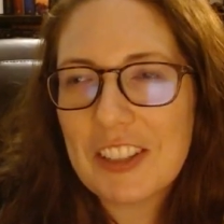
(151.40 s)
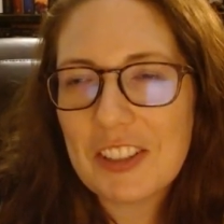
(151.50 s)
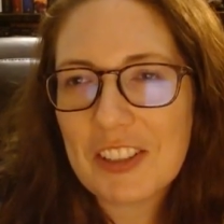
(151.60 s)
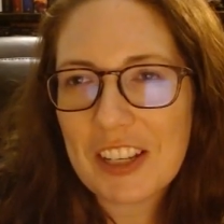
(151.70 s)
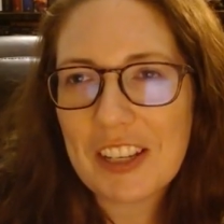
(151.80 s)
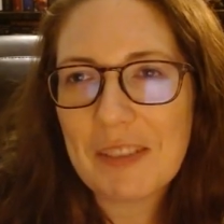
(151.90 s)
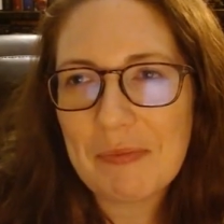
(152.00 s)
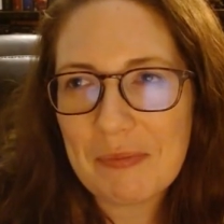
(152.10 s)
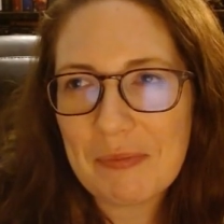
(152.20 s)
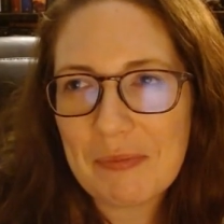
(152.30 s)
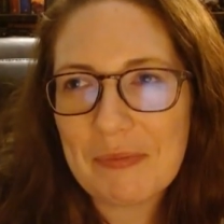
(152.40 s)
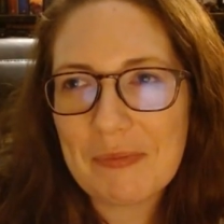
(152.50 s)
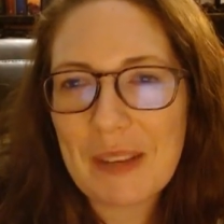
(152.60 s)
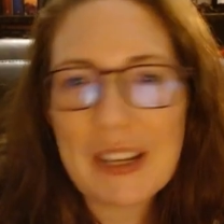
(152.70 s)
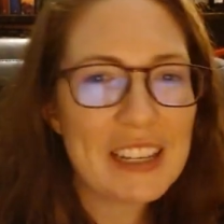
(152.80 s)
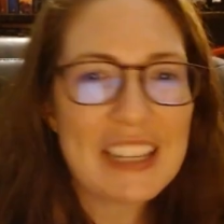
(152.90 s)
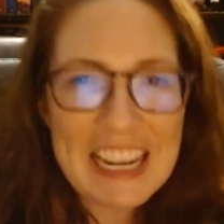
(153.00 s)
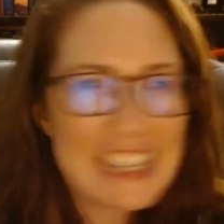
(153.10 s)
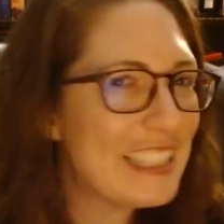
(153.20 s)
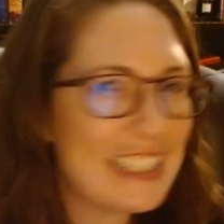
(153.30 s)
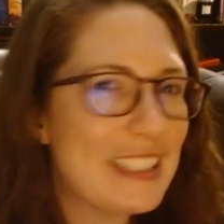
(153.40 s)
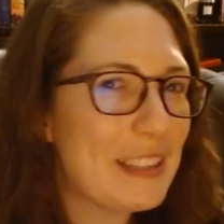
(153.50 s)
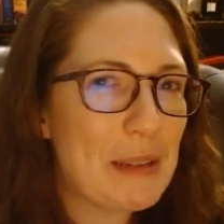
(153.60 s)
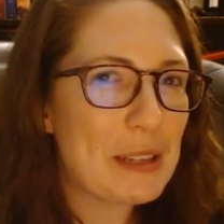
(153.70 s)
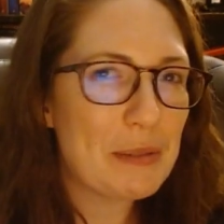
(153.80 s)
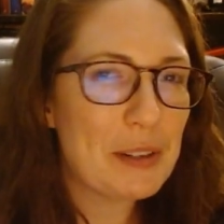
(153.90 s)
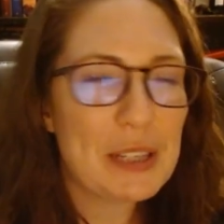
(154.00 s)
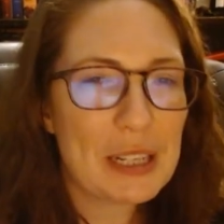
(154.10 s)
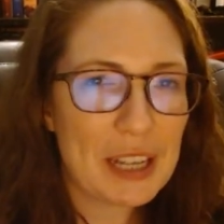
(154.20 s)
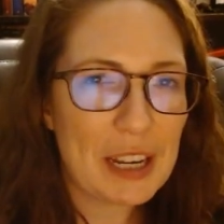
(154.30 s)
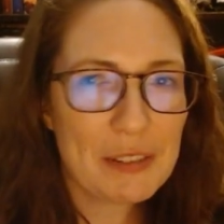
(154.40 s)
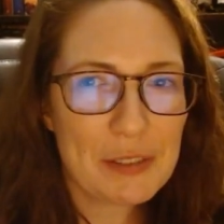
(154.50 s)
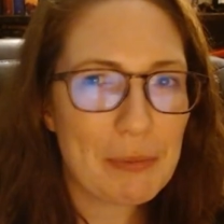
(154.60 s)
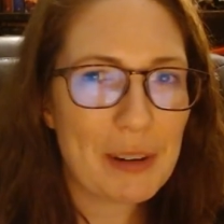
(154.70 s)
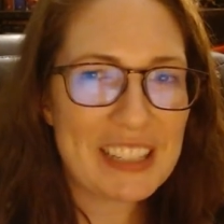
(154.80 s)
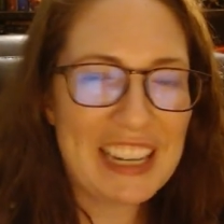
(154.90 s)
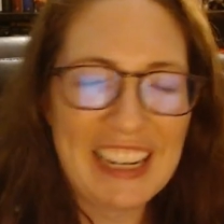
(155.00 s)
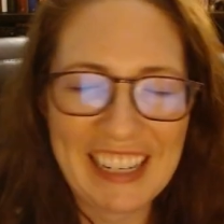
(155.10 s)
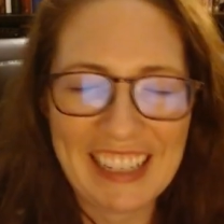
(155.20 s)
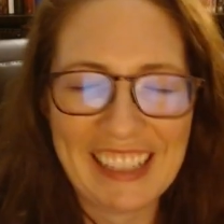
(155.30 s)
it's just like, like angsty is the best word. It's like kind of depressing.